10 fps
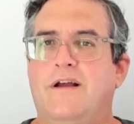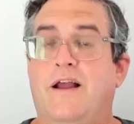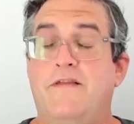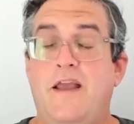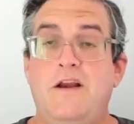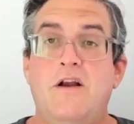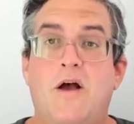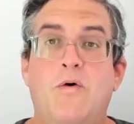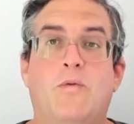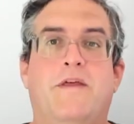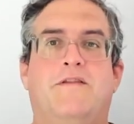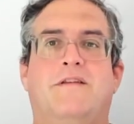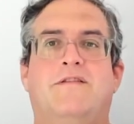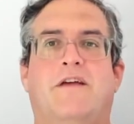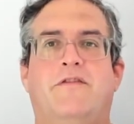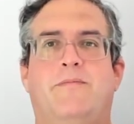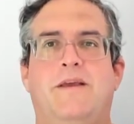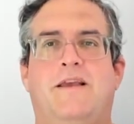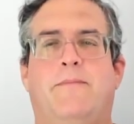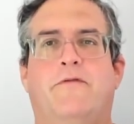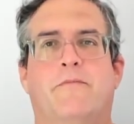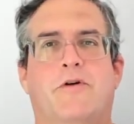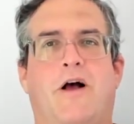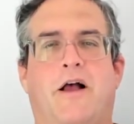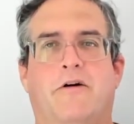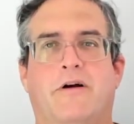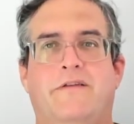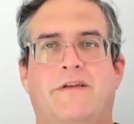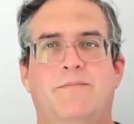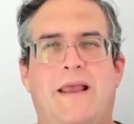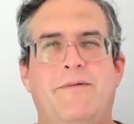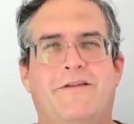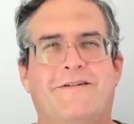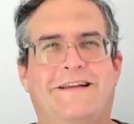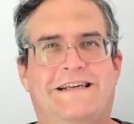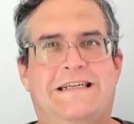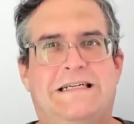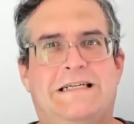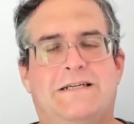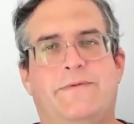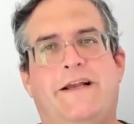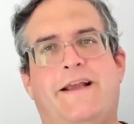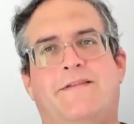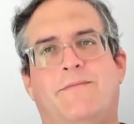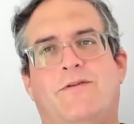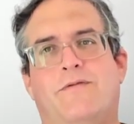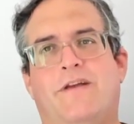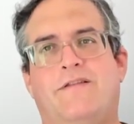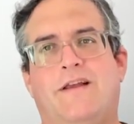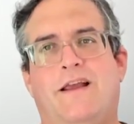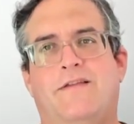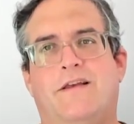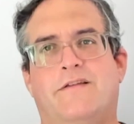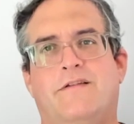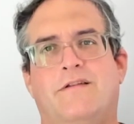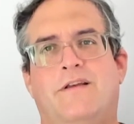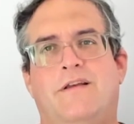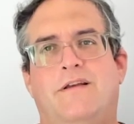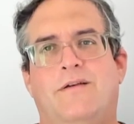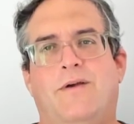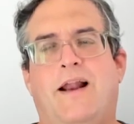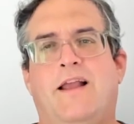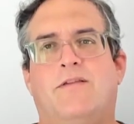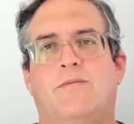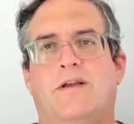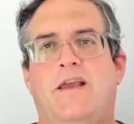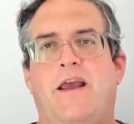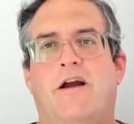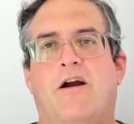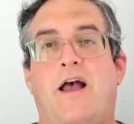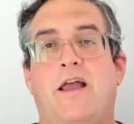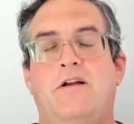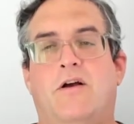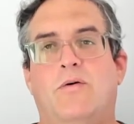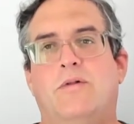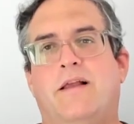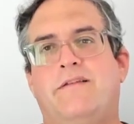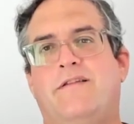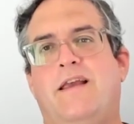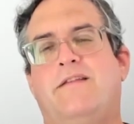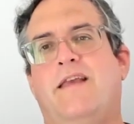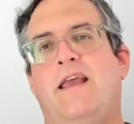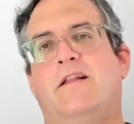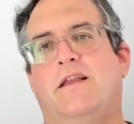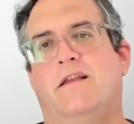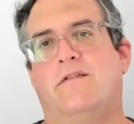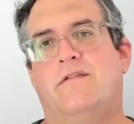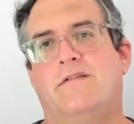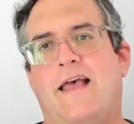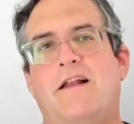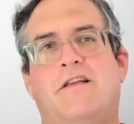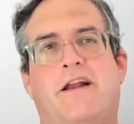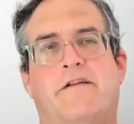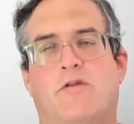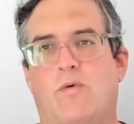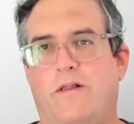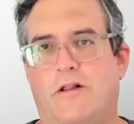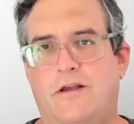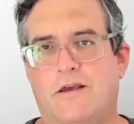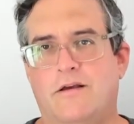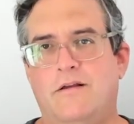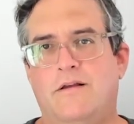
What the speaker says: and they know that this stuff is being kept from Congress? And maybe they're like, we got to get them to investigate this. We got to get them to care. I know. Let's say it's aliens. That'll get everyone looking.